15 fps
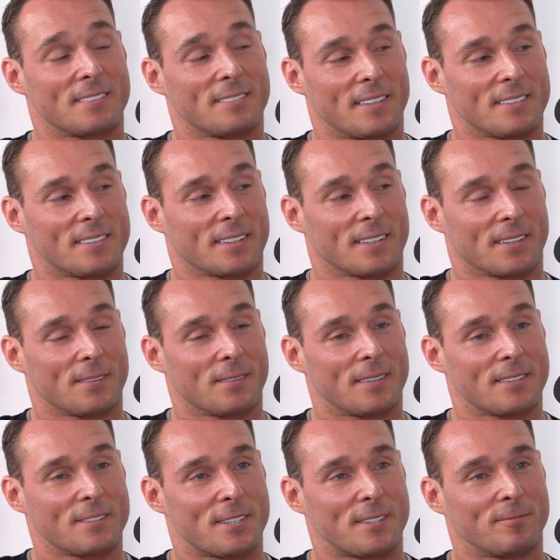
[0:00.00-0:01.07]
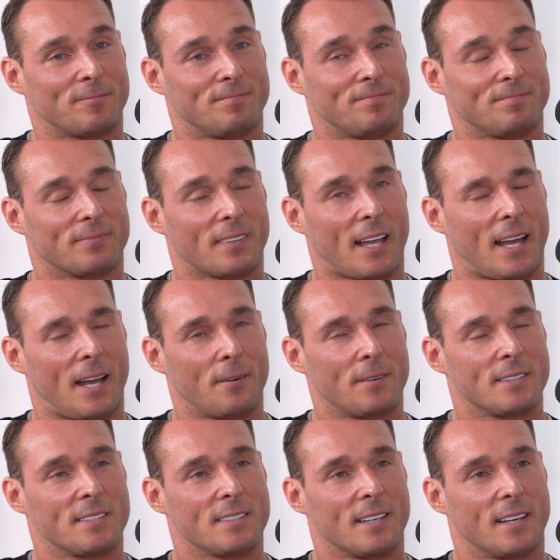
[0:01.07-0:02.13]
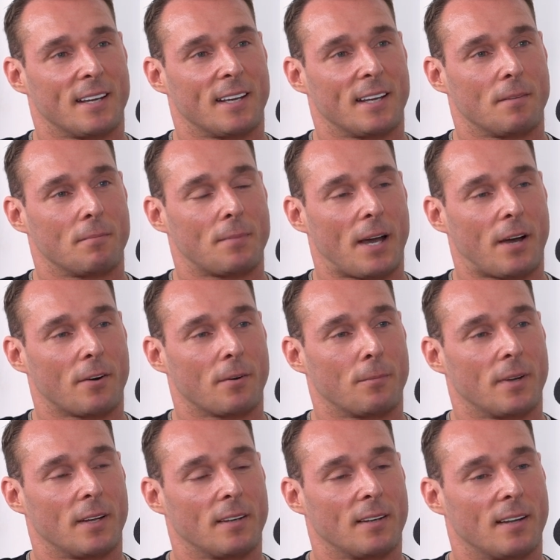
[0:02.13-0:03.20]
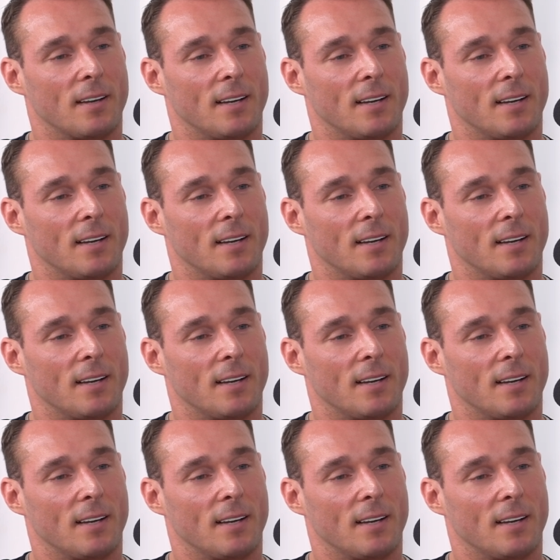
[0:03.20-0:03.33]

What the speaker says: That's a good question. I would say empowerment...